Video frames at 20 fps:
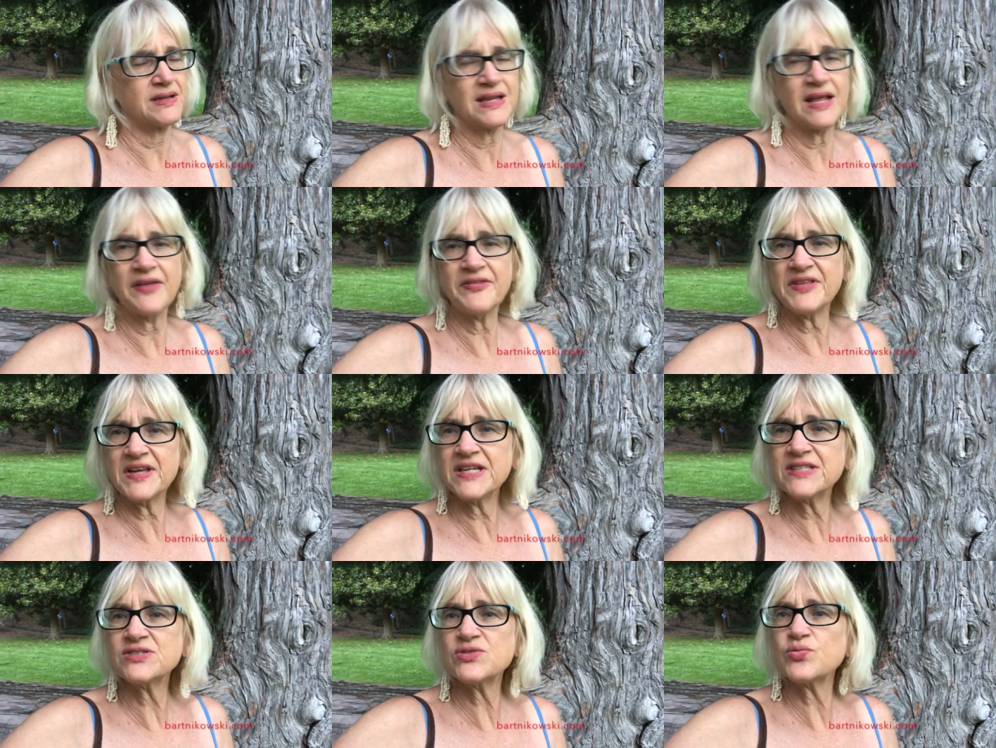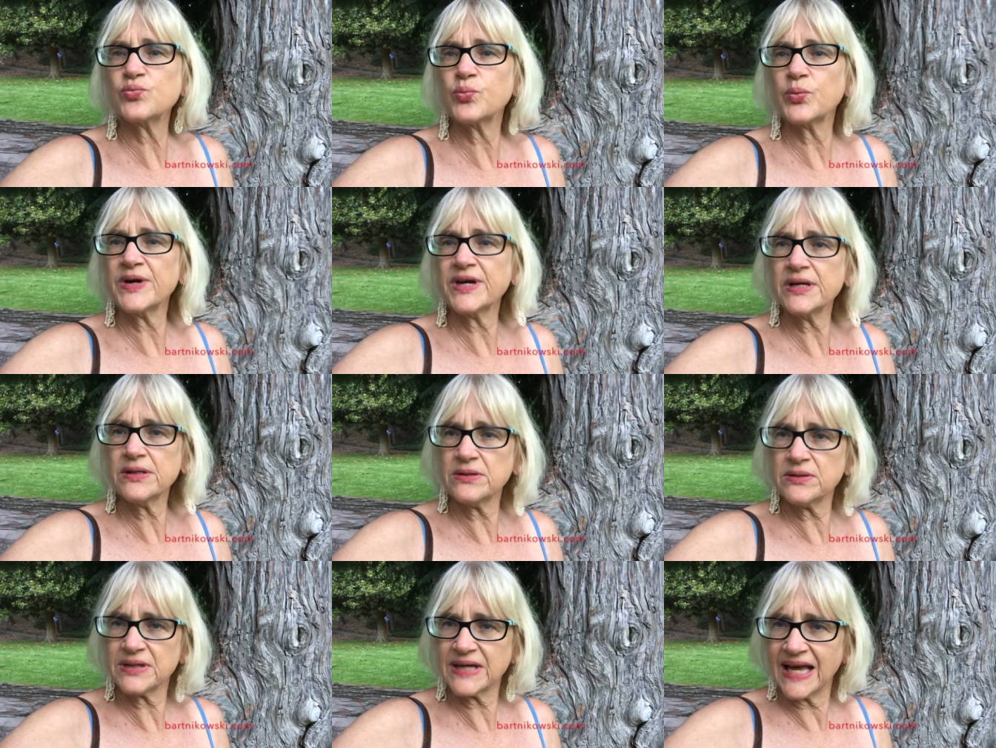Now that's
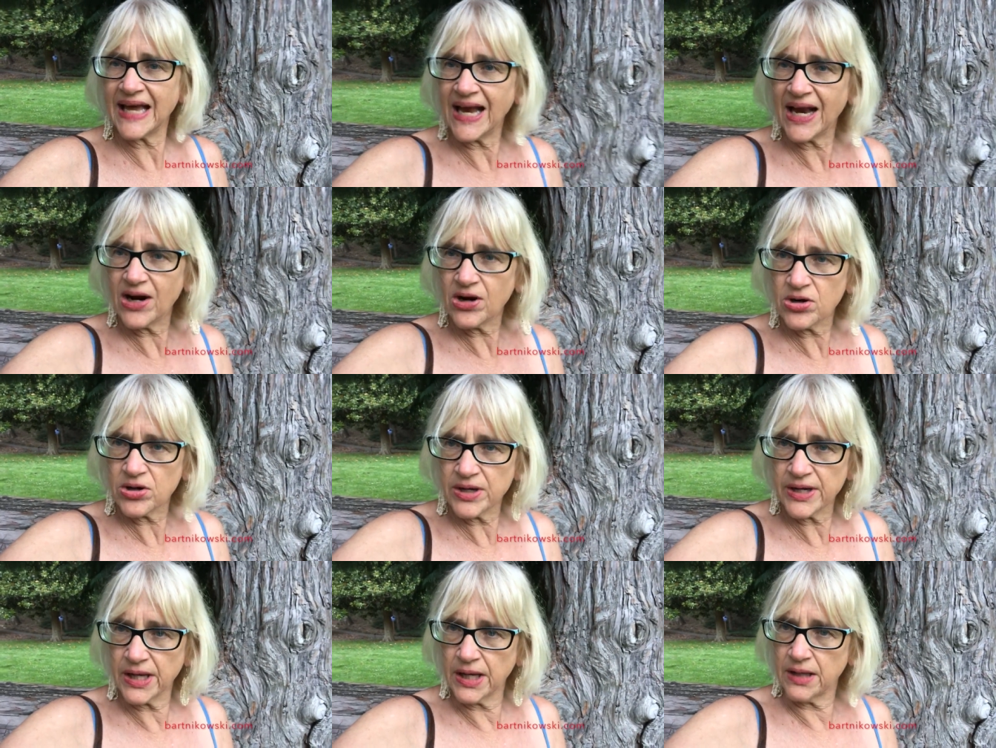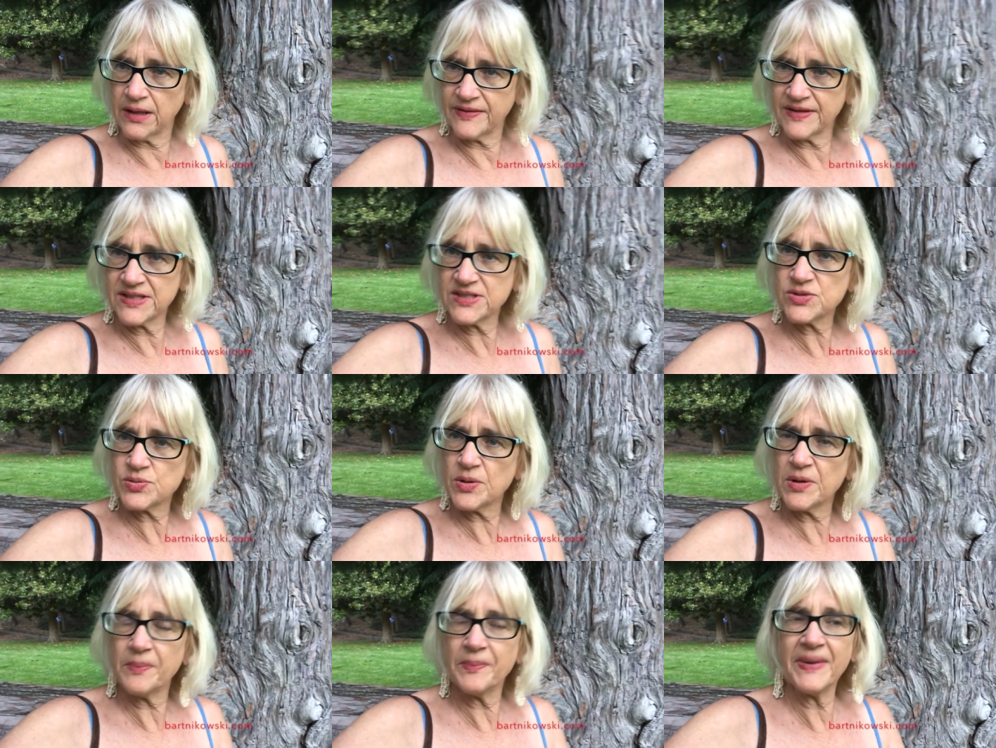real caring. That's
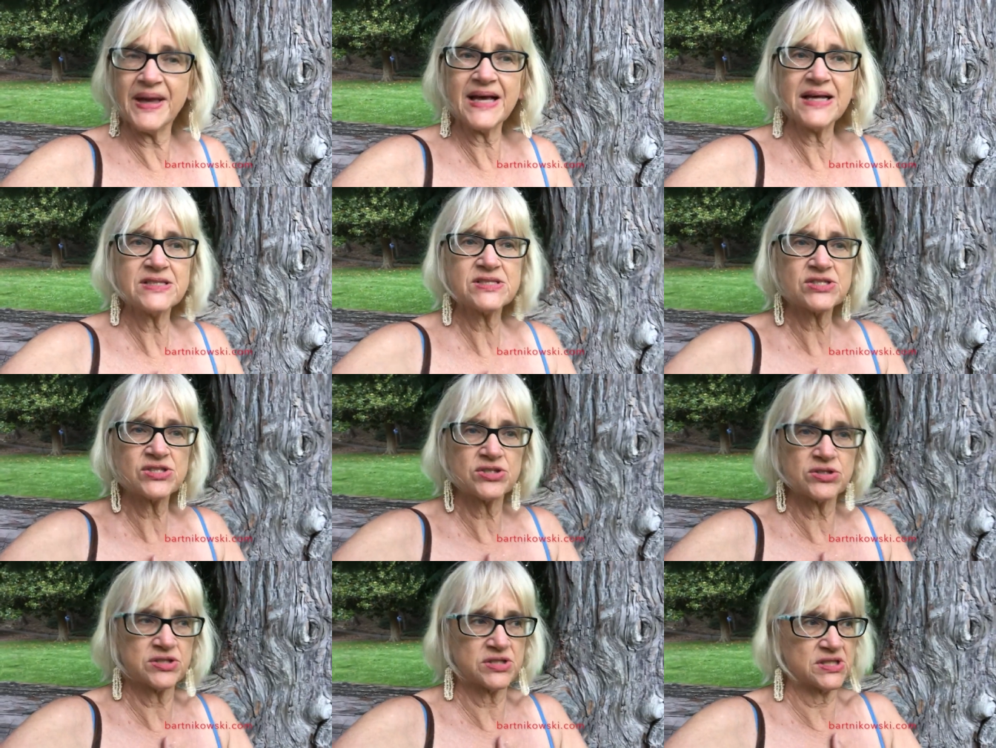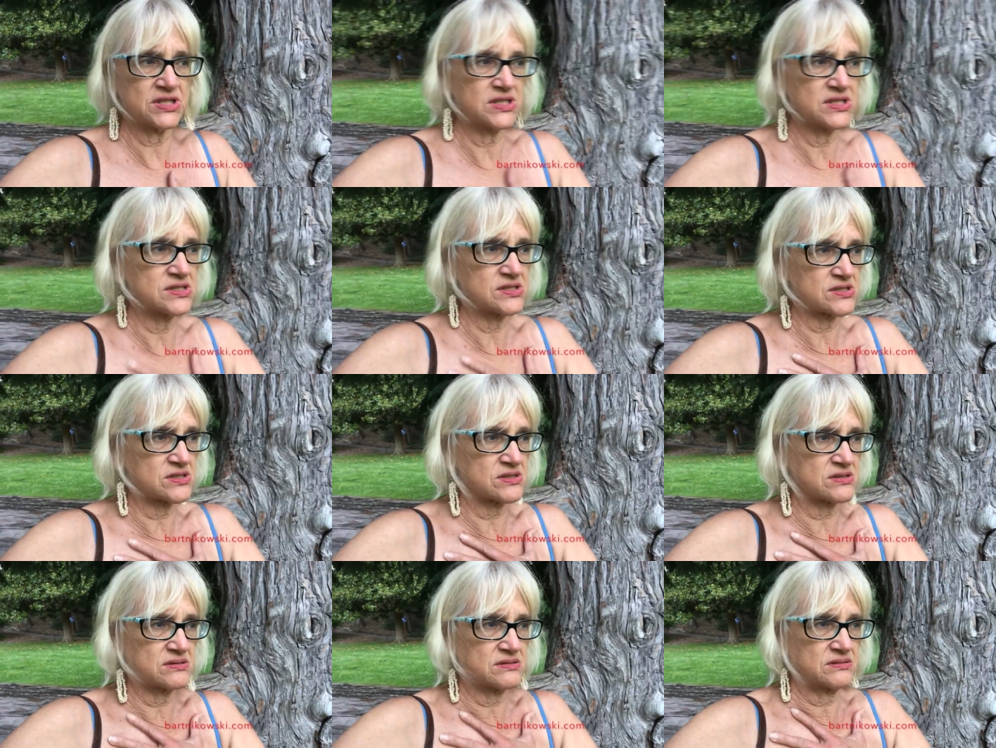what a master
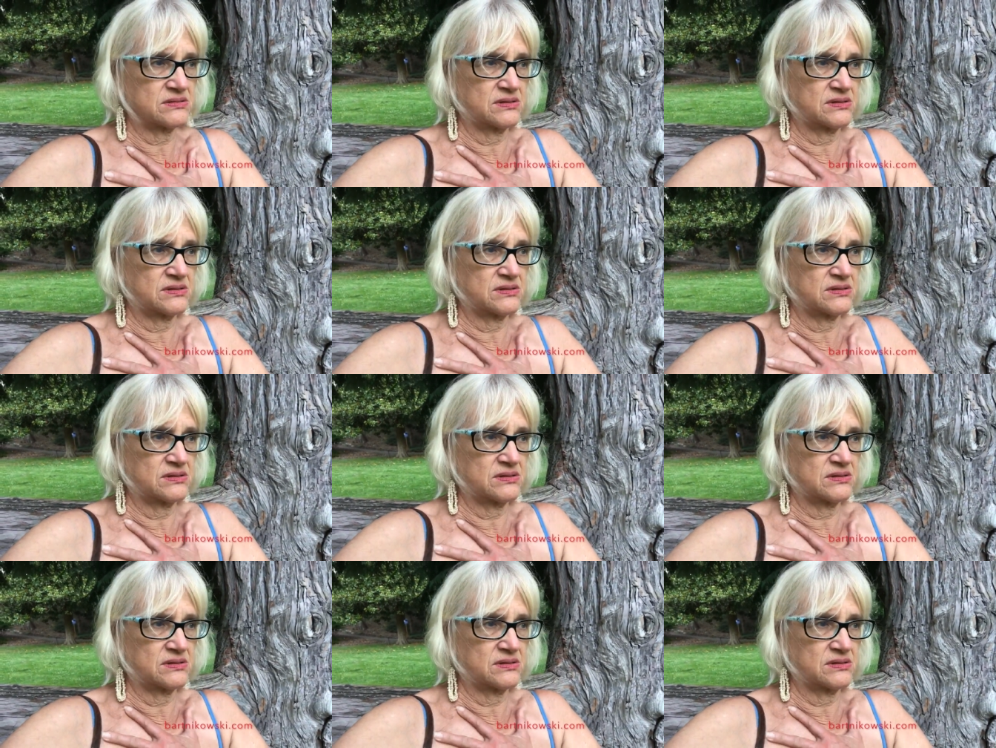does.